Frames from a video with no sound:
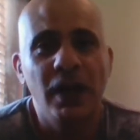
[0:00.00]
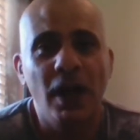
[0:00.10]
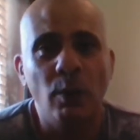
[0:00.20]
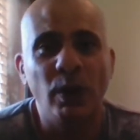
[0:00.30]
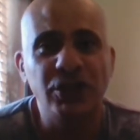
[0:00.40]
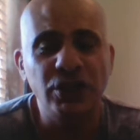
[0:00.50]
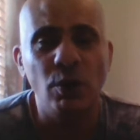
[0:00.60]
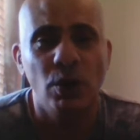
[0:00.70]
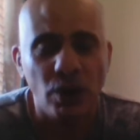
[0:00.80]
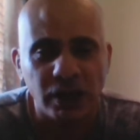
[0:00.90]
We're still
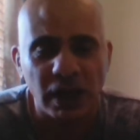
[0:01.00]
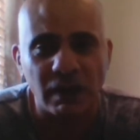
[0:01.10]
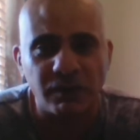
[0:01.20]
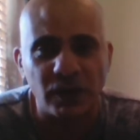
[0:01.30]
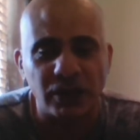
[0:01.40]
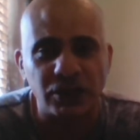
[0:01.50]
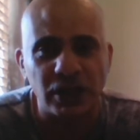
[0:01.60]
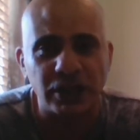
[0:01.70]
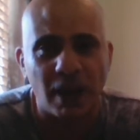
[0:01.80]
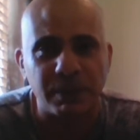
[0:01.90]
looking for the
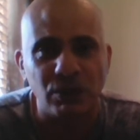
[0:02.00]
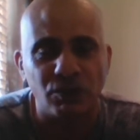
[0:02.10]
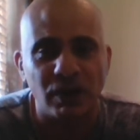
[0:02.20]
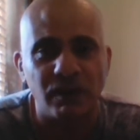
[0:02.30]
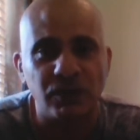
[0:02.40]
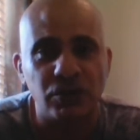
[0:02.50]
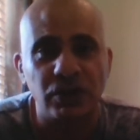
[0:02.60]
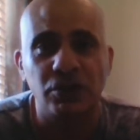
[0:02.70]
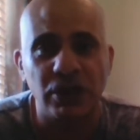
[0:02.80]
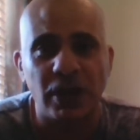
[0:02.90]

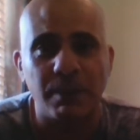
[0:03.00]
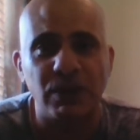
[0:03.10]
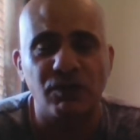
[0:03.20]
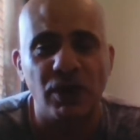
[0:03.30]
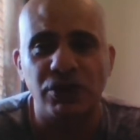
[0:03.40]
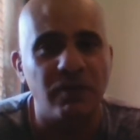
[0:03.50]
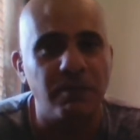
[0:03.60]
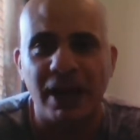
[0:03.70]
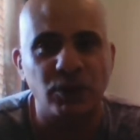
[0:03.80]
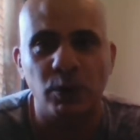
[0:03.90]
CW's version of
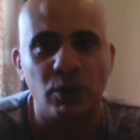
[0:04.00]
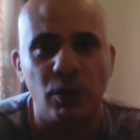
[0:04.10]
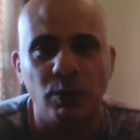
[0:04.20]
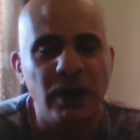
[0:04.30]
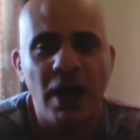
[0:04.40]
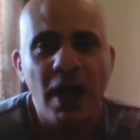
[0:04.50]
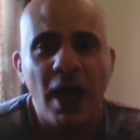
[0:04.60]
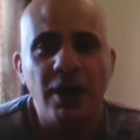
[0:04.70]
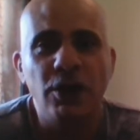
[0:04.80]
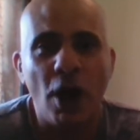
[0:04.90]
Maxwell Lord,
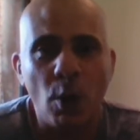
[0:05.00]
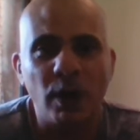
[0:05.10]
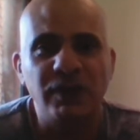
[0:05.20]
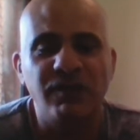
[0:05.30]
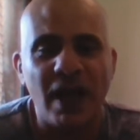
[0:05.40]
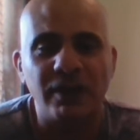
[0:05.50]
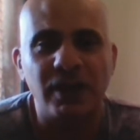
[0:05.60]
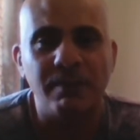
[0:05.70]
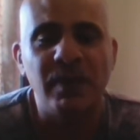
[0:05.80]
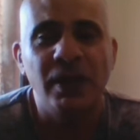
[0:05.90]
and no one's found
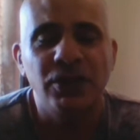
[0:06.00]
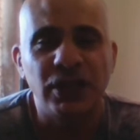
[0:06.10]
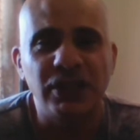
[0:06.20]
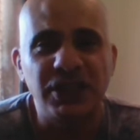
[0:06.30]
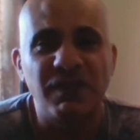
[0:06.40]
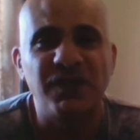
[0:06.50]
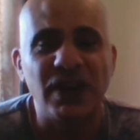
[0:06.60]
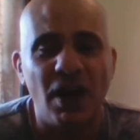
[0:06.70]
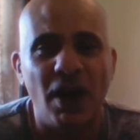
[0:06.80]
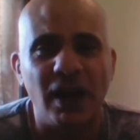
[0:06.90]
him since the
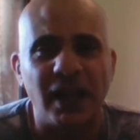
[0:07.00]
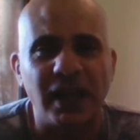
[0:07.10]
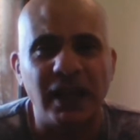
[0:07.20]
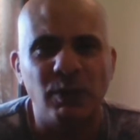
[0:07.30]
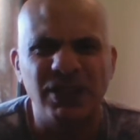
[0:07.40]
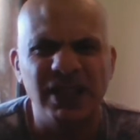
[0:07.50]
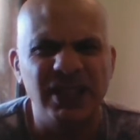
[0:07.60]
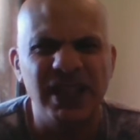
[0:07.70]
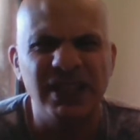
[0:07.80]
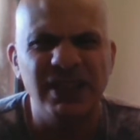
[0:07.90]
finale. Was he in
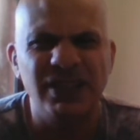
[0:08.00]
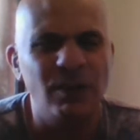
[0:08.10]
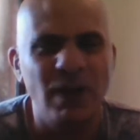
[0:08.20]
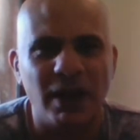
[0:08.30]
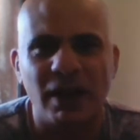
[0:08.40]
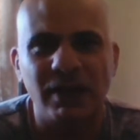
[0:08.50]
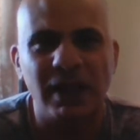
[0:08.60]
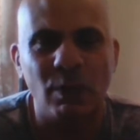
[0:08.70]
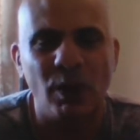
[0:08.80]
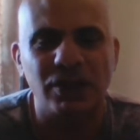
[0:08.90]
season 2? No, I don't think
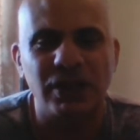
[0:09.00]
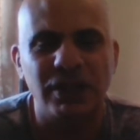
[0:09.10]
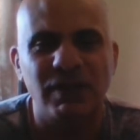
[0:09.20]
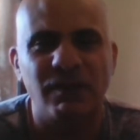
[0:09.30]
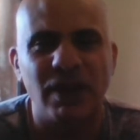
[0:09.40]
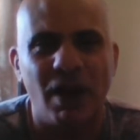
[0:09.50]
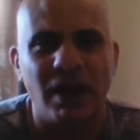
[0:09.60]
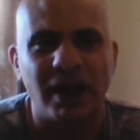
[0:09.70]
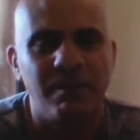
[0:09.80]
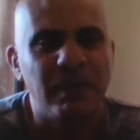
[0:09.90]
he was, since the
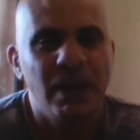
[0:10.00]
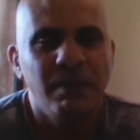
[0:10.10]
finale.